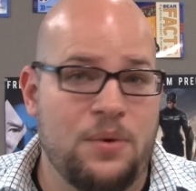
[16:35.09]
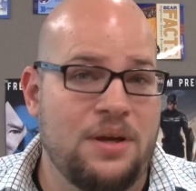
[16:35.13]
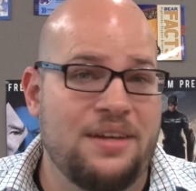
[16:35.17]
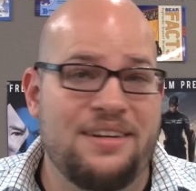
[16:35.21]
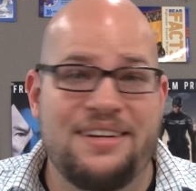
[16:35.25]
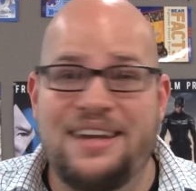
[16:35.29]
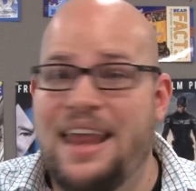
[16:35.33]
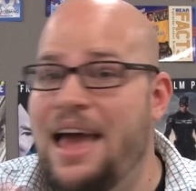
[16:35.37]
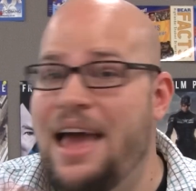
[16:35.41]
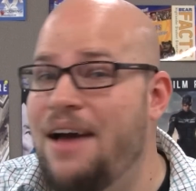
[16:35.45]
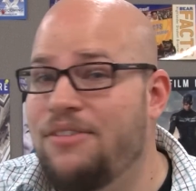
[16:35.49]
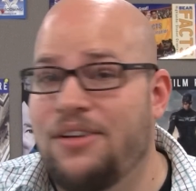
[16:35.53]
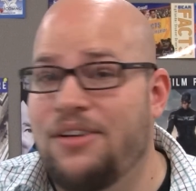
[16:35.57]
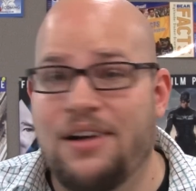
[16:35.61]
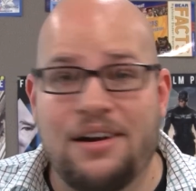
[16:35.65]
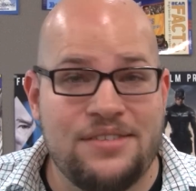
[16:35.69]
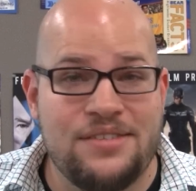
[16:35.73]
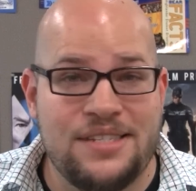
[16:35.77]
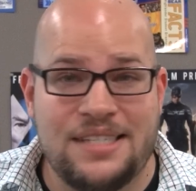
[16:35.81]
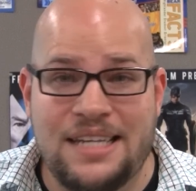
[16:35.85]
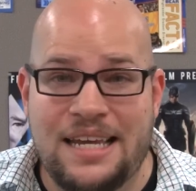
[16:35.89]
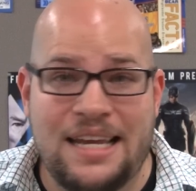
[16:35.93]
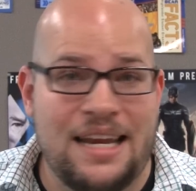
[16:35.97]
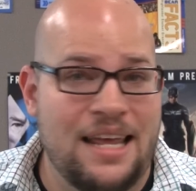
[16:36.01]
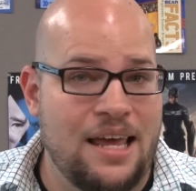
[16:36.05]
We never have
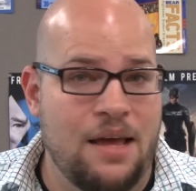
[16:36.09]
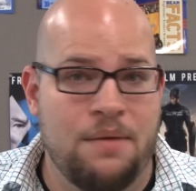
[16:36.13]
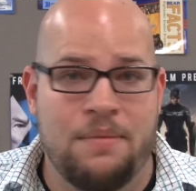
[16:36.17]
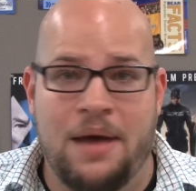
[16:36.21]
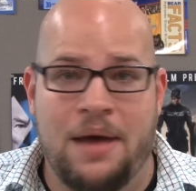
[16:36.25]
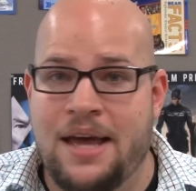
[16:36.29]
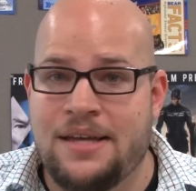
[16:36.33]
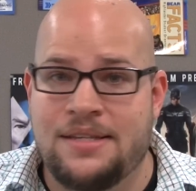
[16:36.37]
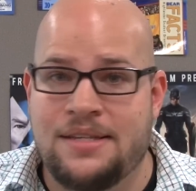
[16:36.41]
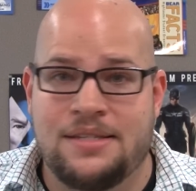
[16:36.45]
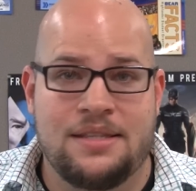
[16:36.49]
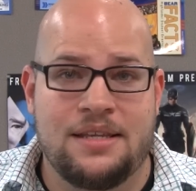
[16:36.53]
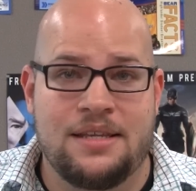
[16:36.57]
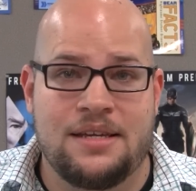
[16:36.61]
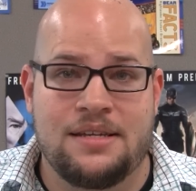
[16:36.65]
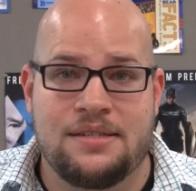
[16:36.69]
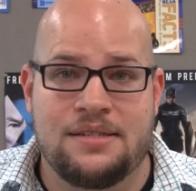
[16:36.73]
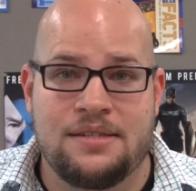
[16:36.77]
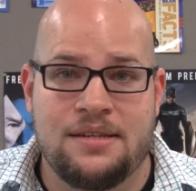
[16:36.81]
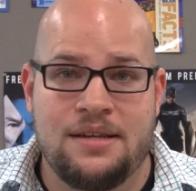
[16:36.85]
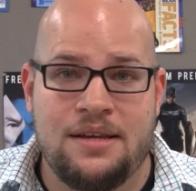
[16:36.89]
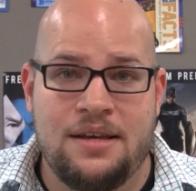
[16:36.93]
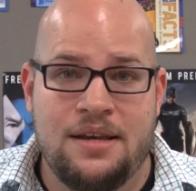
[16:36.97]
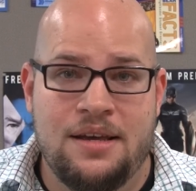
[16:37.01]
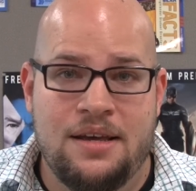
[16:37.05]
seen him as this